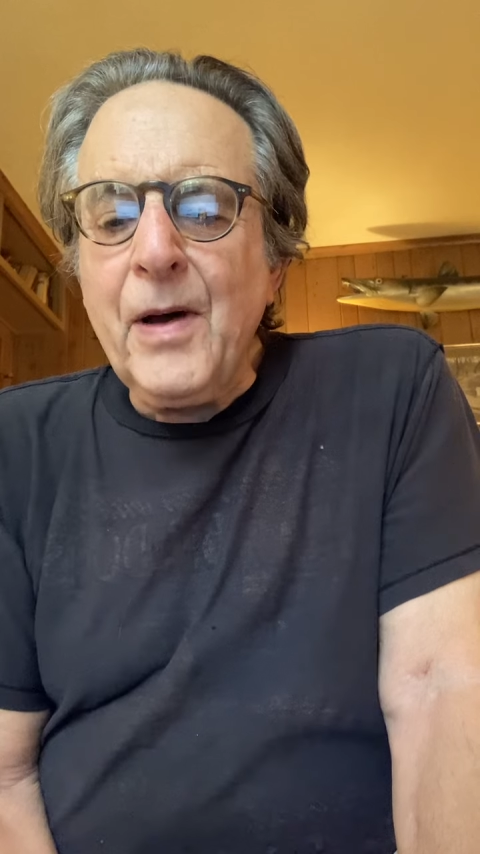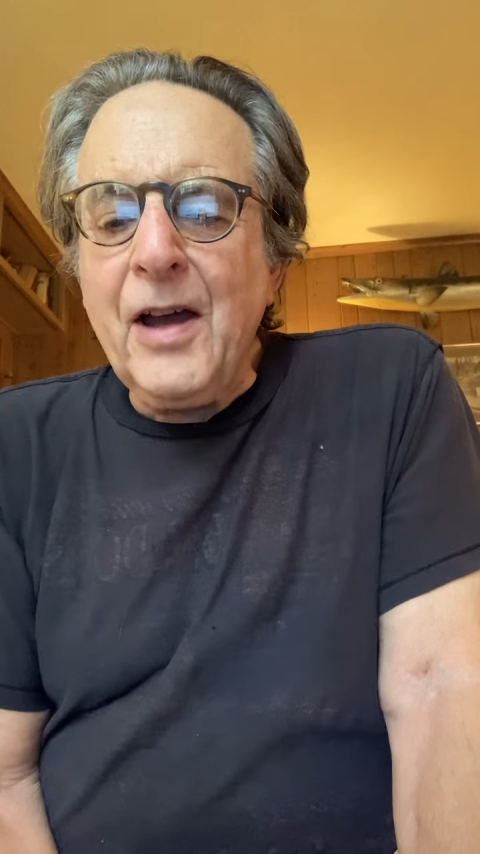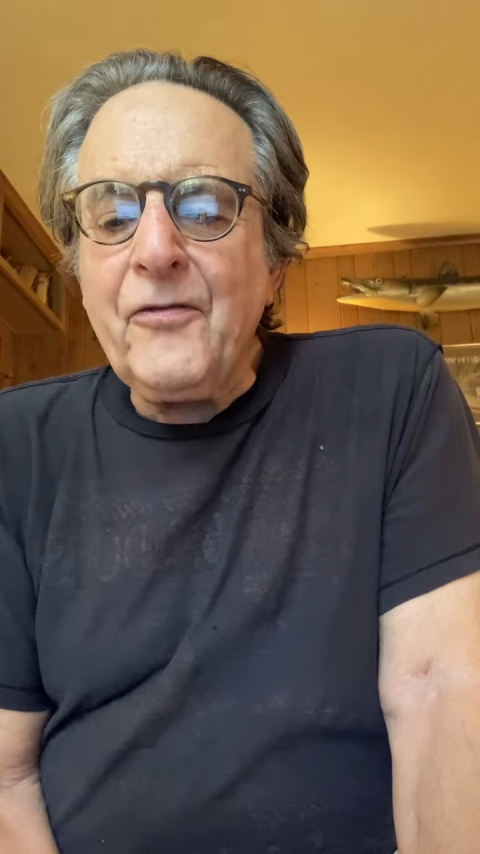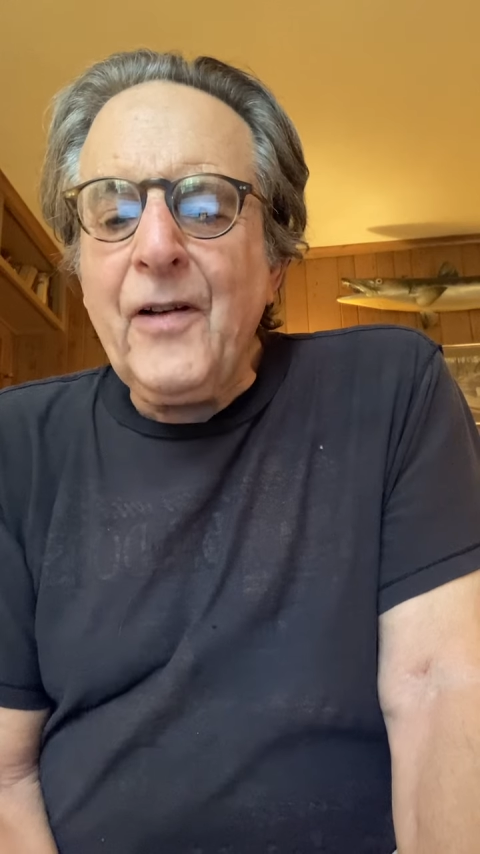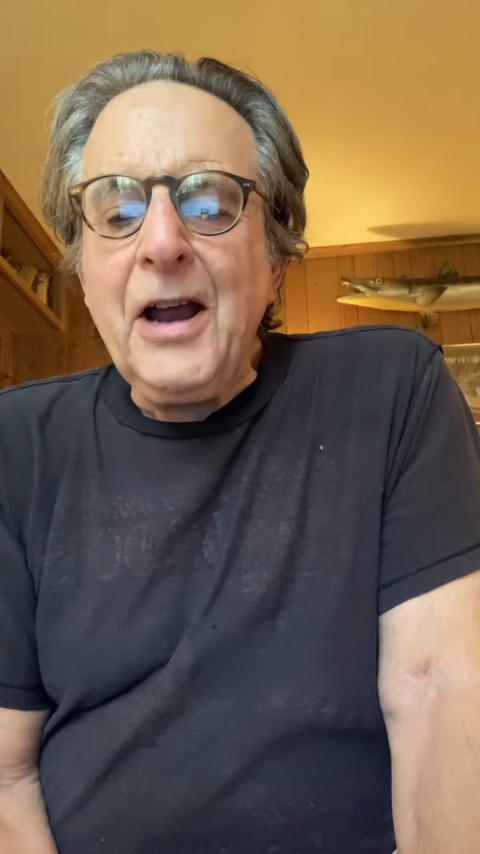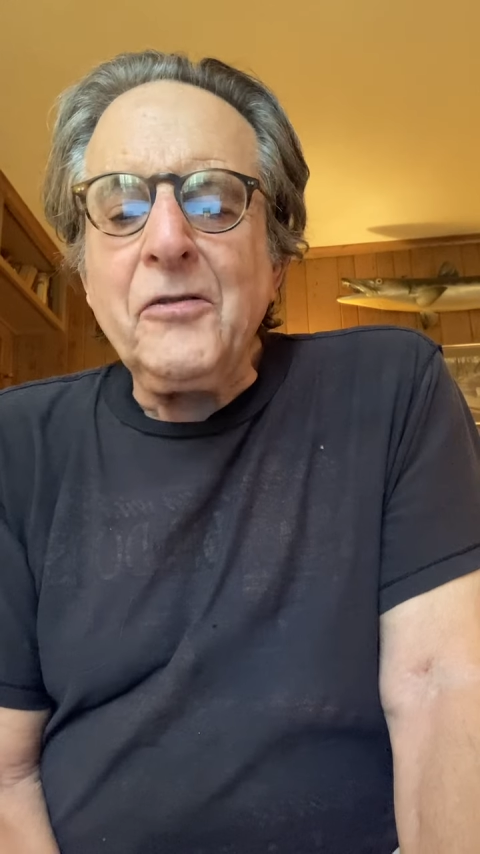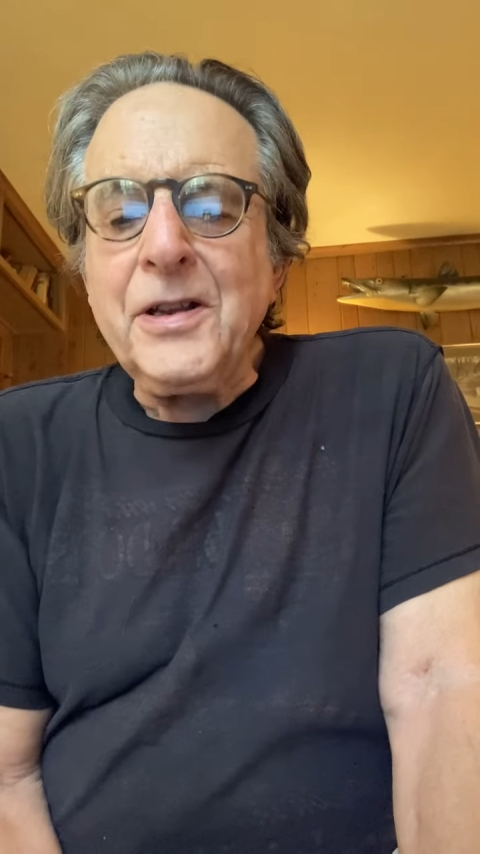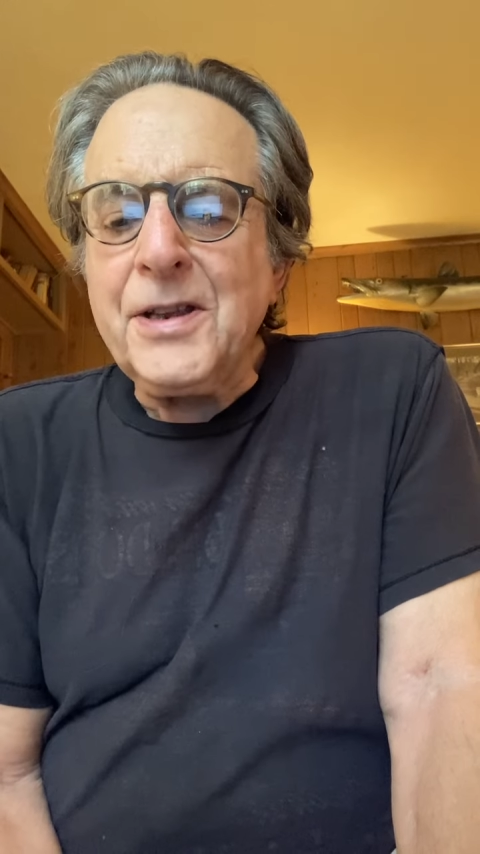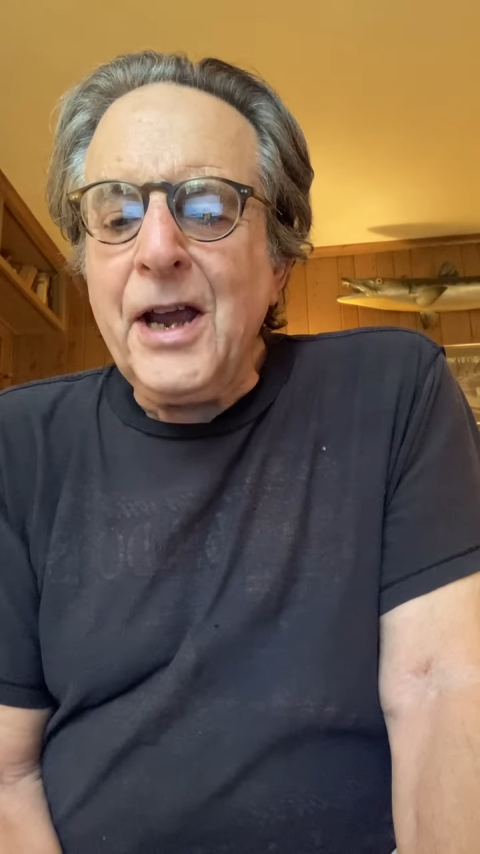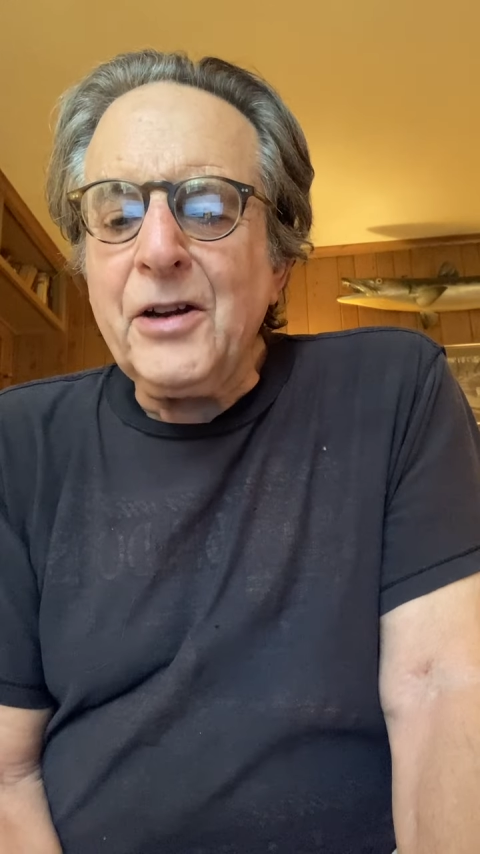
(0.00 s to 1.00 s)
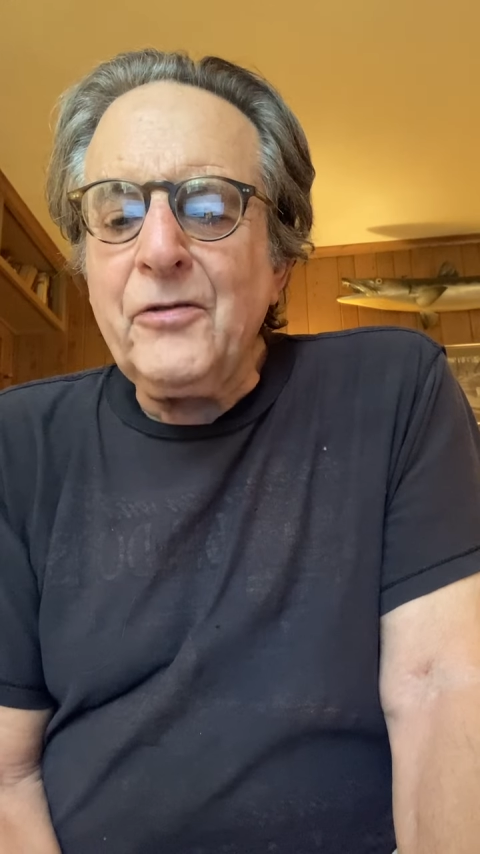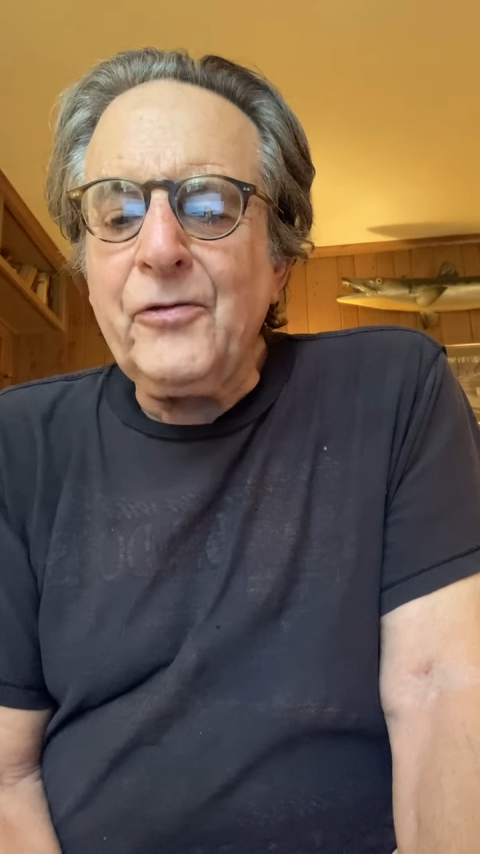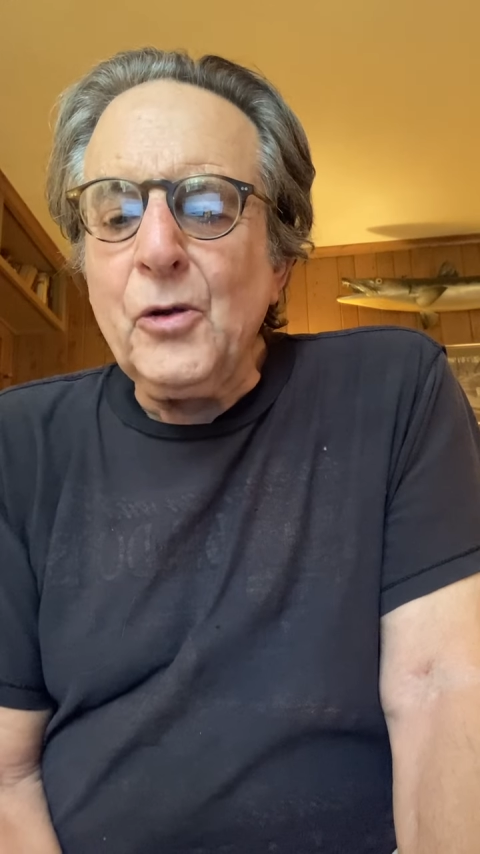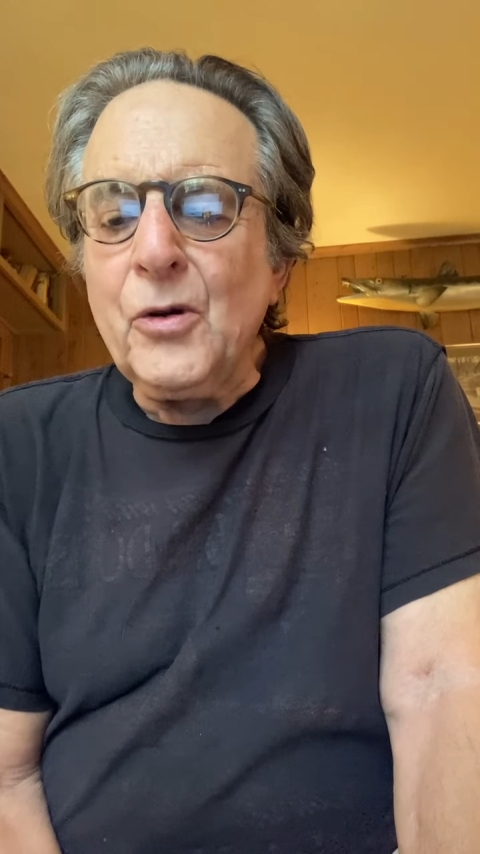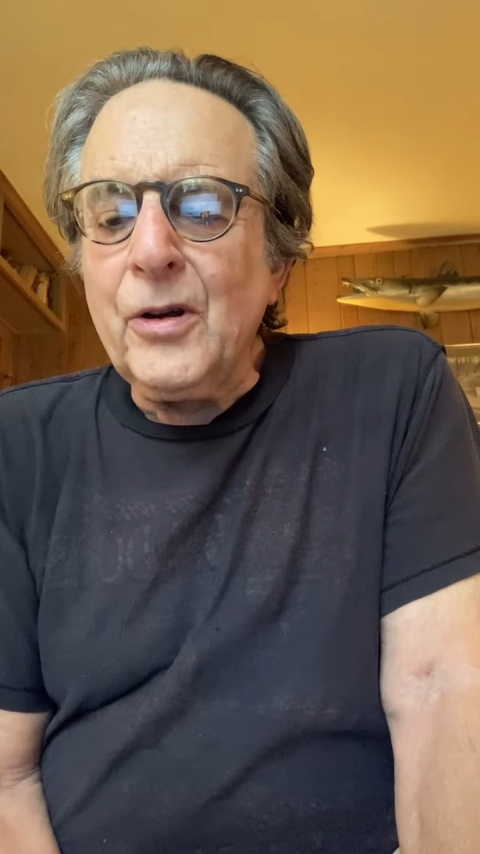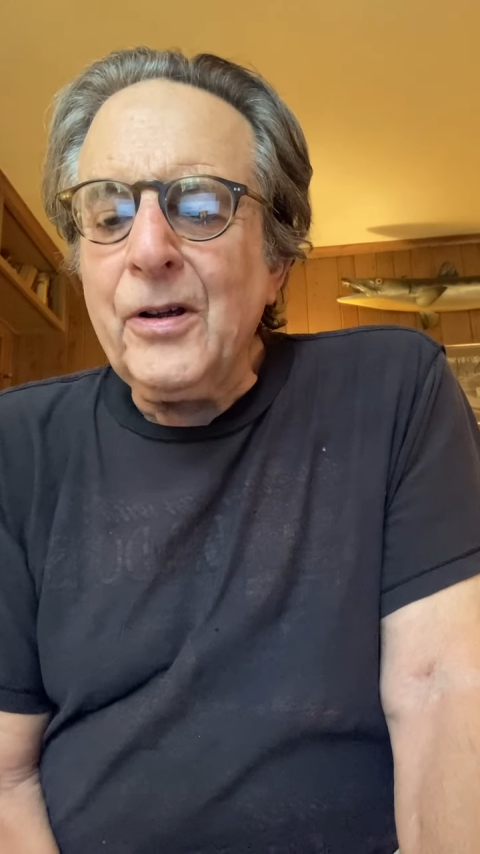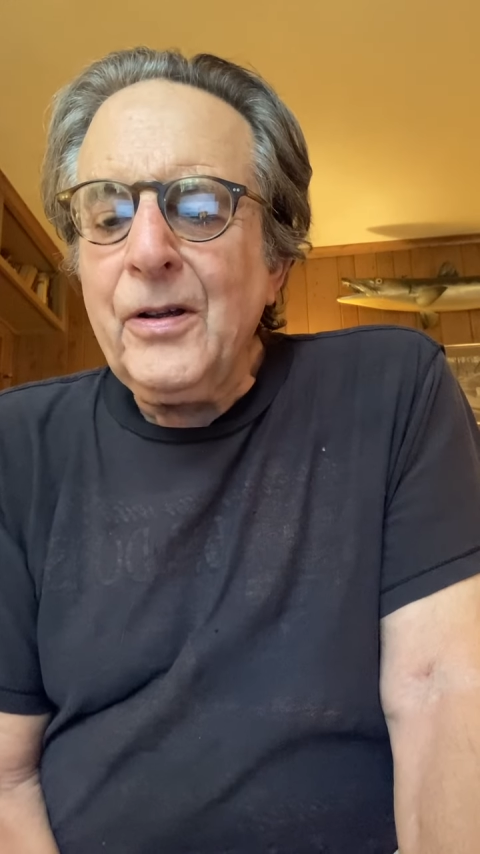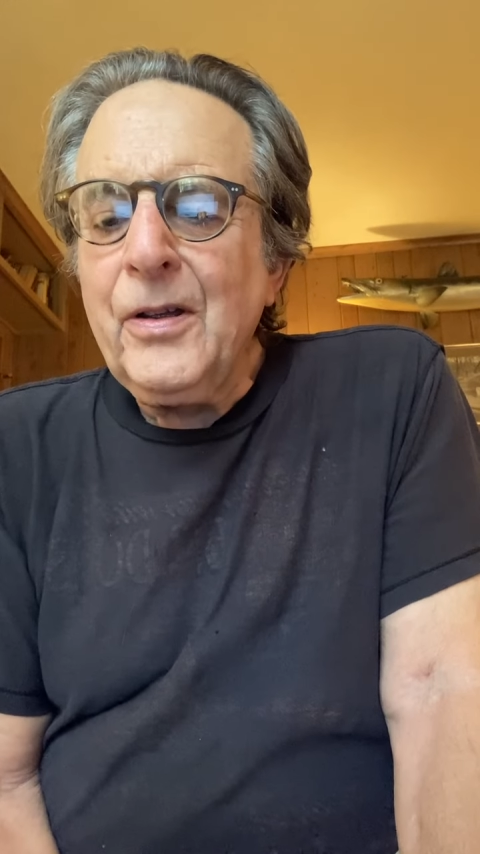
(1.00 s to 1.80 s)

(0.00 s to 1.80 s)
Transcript: by a fiery tidal floor,